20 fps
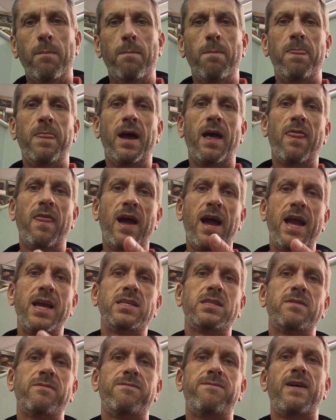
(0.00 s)
Now that is
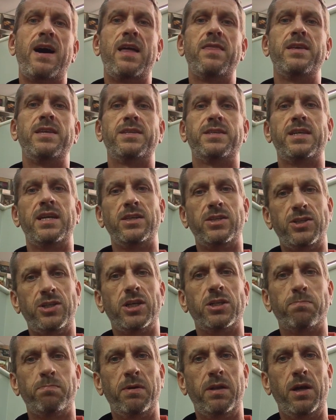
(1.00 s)
the fat that sits
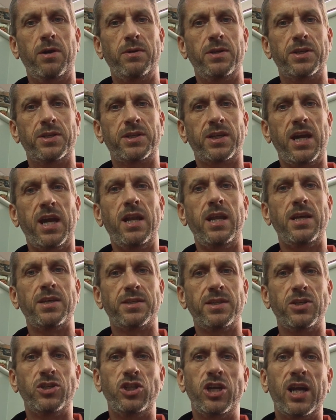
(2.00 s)
just below the skin. It's
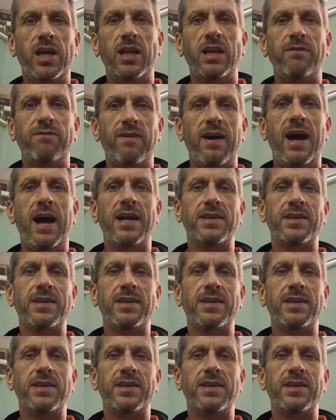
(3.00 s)
the jiggly fat.